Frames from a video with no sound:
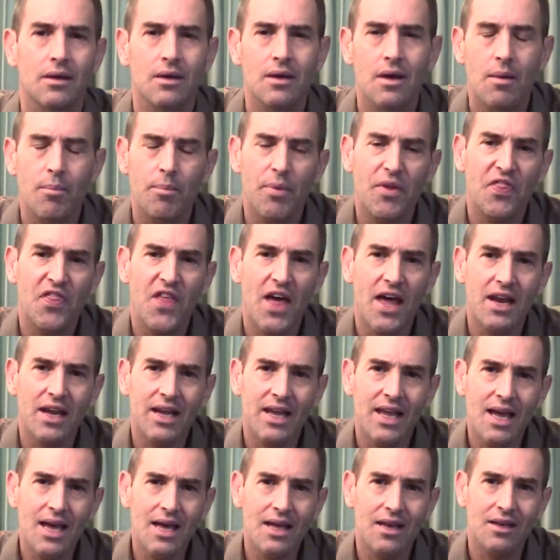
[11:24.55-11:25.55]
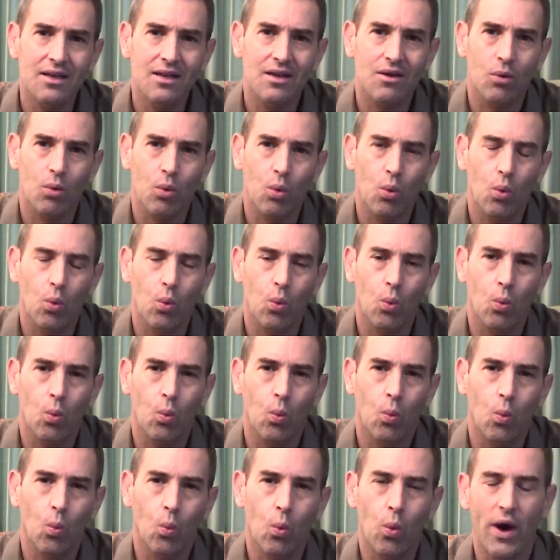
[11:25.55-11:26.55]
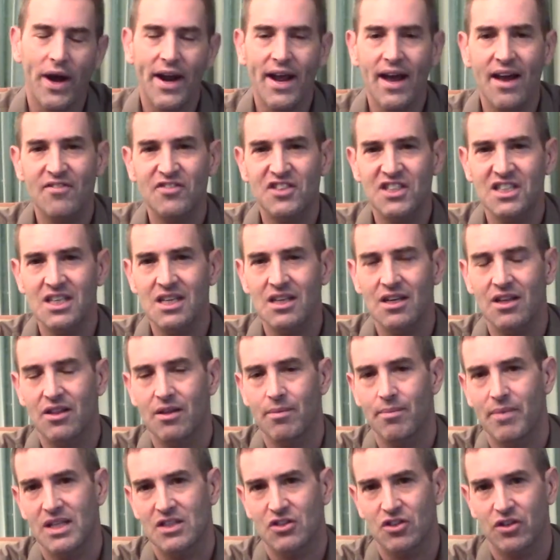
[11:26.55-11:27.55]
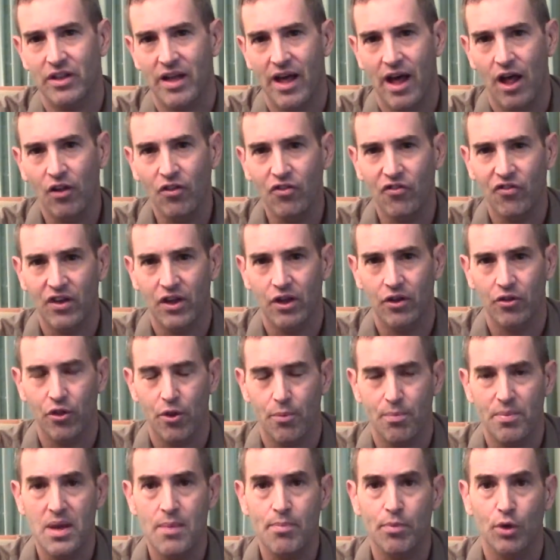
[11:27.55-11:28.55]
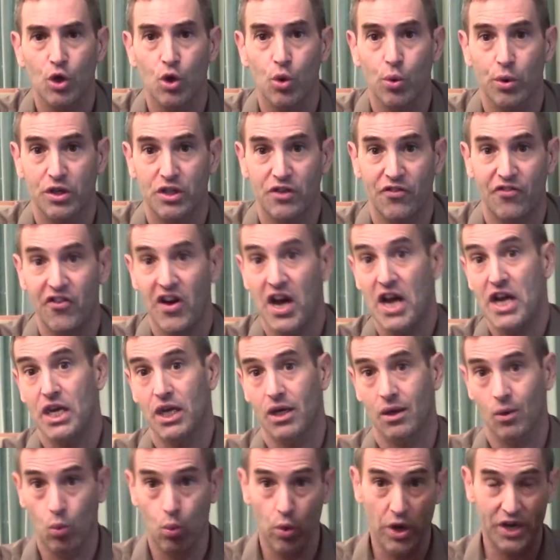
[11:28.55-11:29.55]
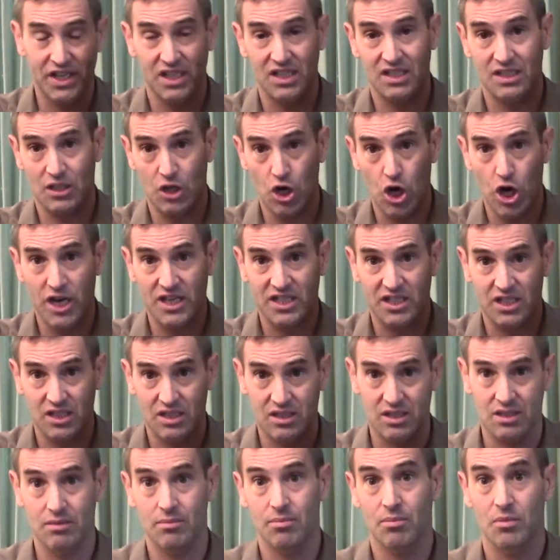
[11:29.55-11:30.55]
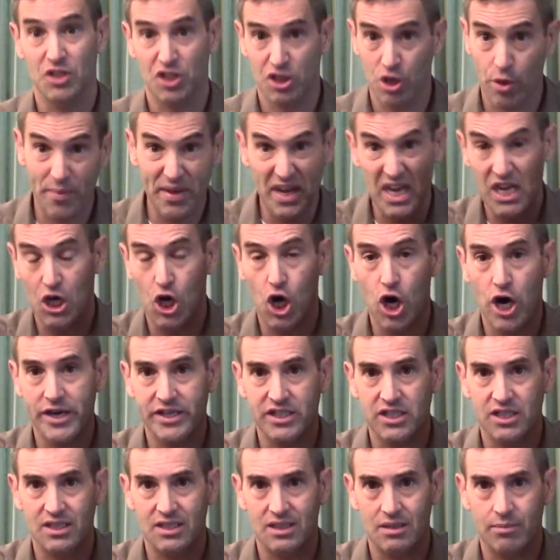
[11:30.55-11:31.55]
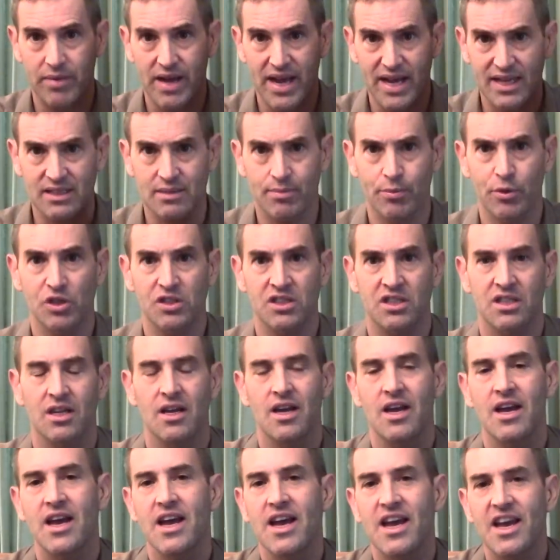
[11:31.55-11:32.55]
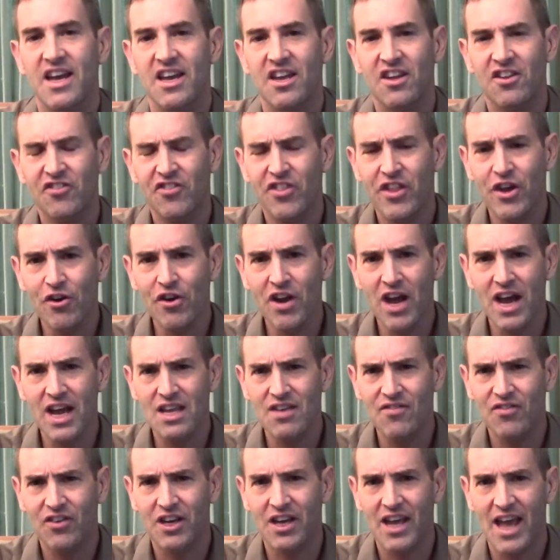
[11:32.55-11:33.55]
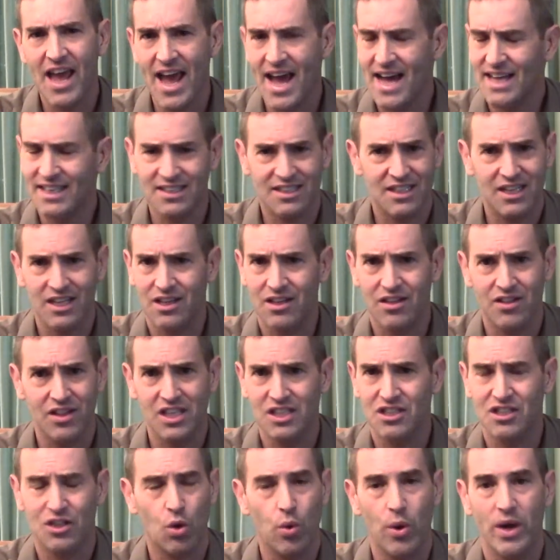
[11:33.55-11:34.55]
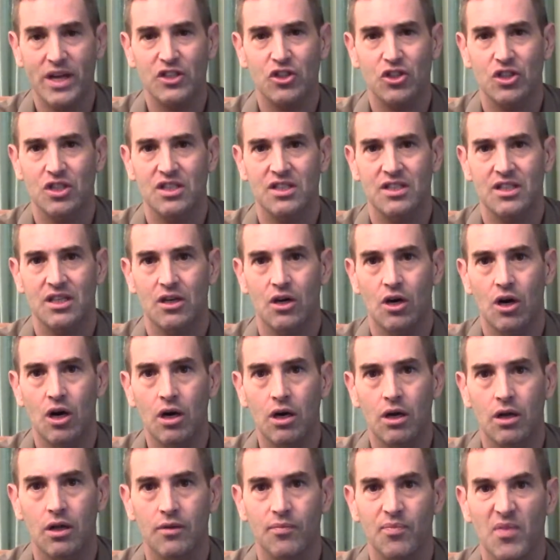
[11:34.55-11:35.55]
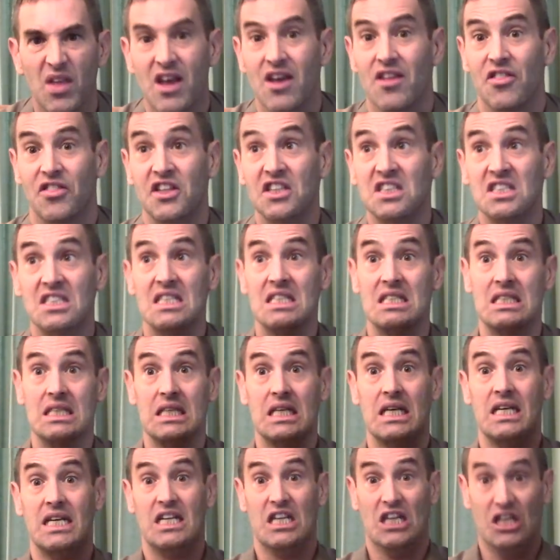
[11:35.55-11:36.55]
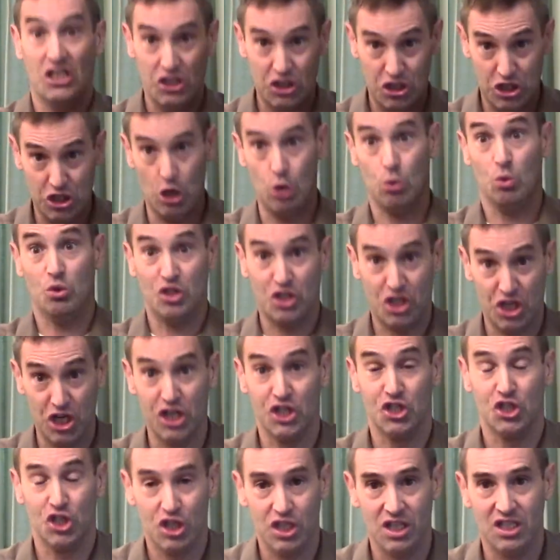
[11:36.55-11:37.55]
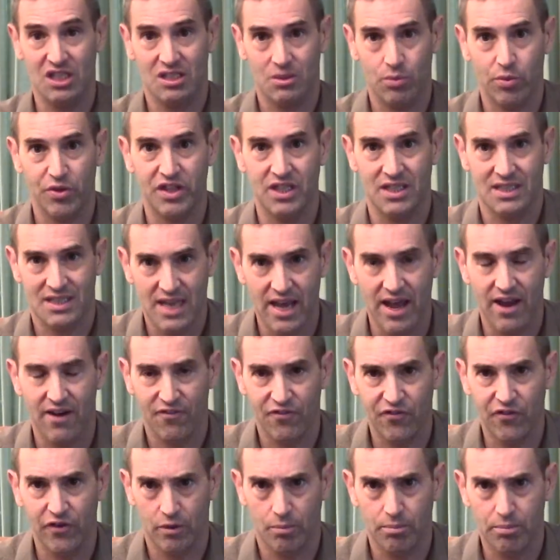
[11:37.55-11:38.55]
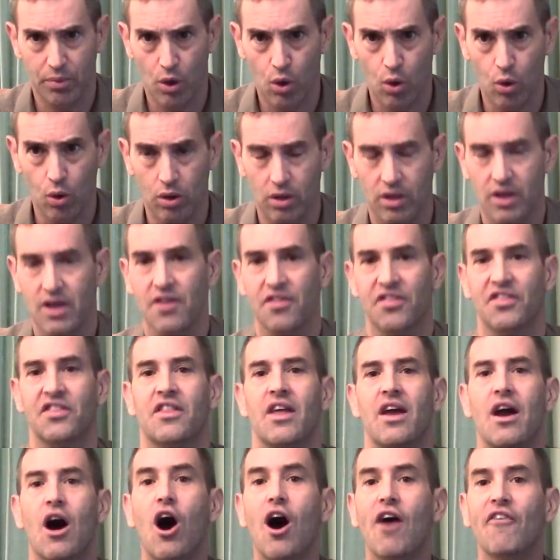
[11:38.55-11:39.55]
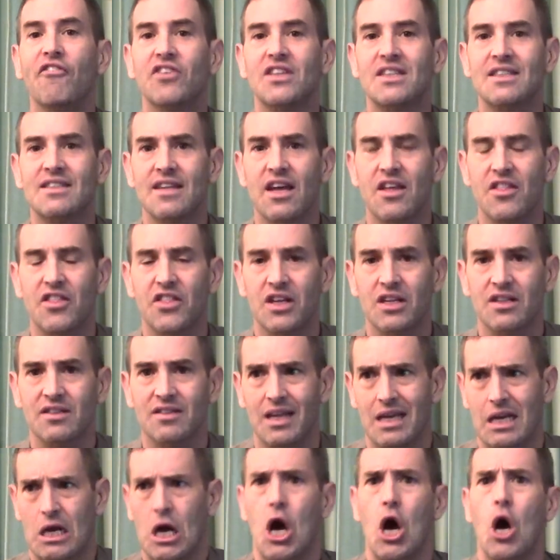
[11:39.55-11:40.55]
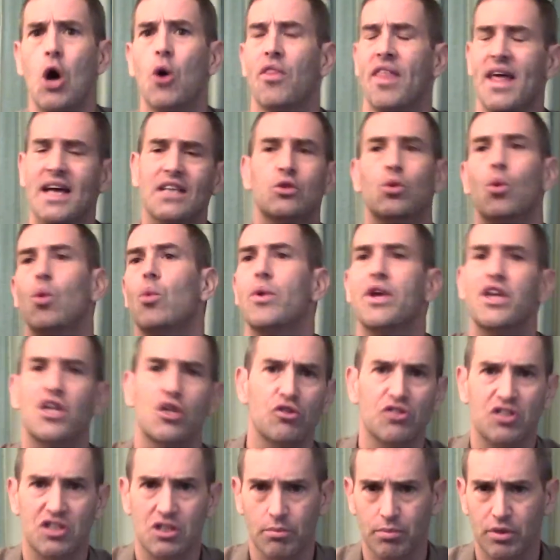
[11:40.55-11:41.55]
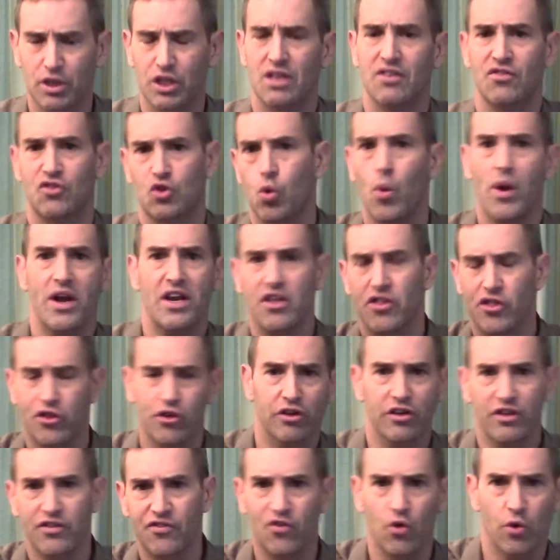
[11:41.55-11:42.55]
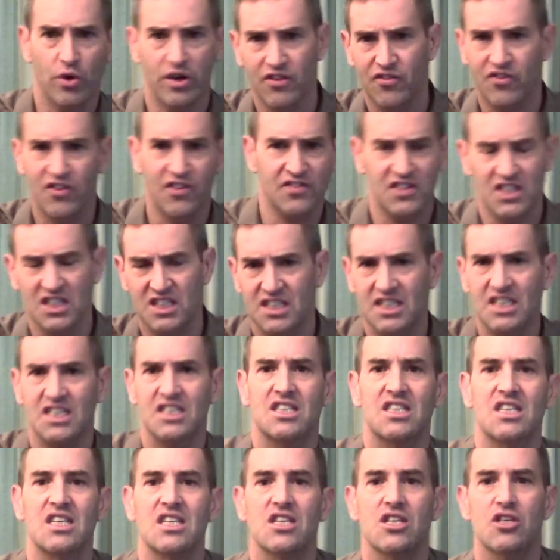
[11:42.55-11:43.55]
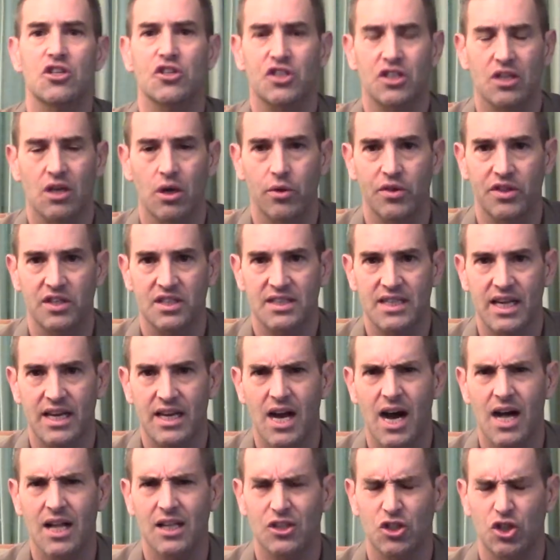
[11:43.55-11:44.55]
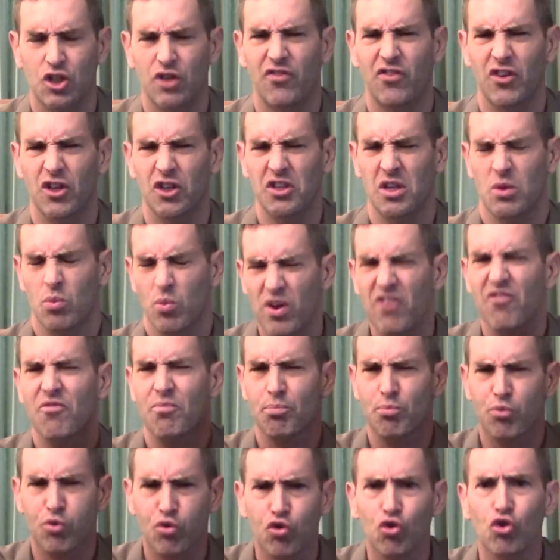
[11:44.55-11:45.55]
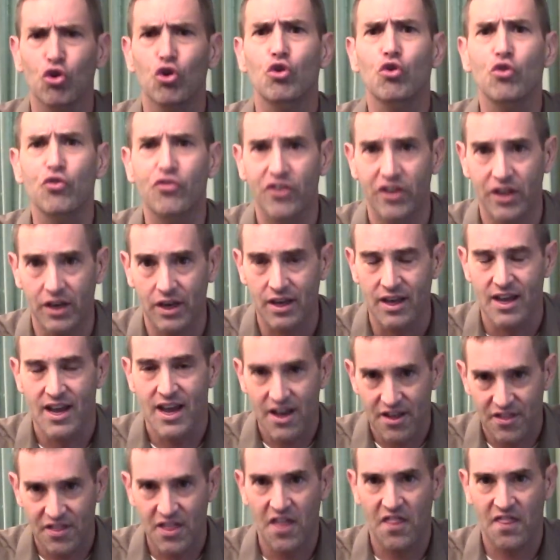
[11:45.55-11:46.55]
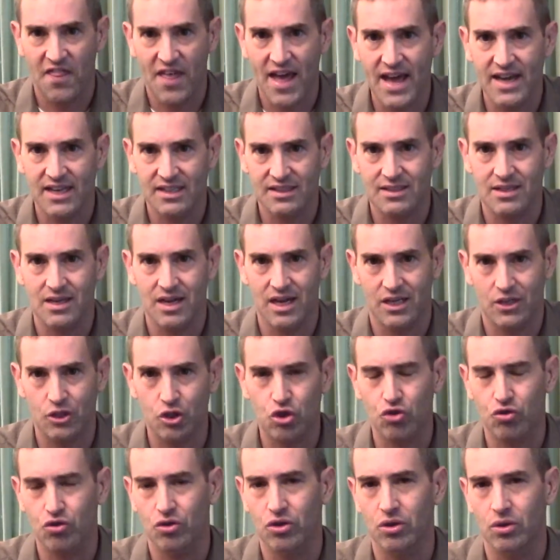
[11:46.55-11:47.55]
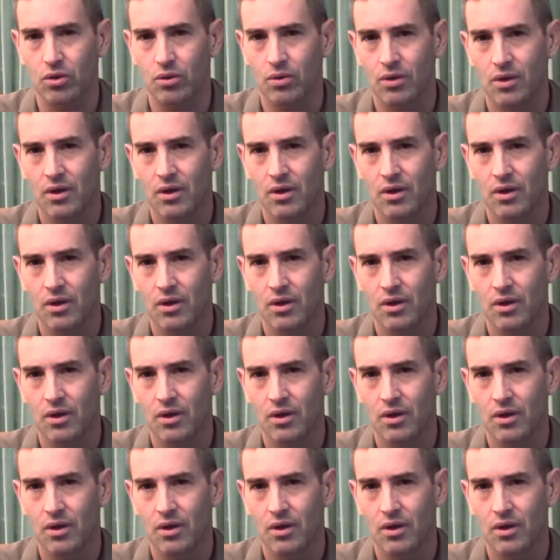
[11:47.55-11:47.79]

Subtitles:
But then again, what I've seen in the mental health field, the people who are defining what is autism, so many autism experts, is they're not even asking these questions at all. This is like, don't touch this with a 10-foot pole. They often say things like, oh, that's what we used to believe 20, 30, 40, 50, 60 years ago in the psychology field, and we've proven that that is not true.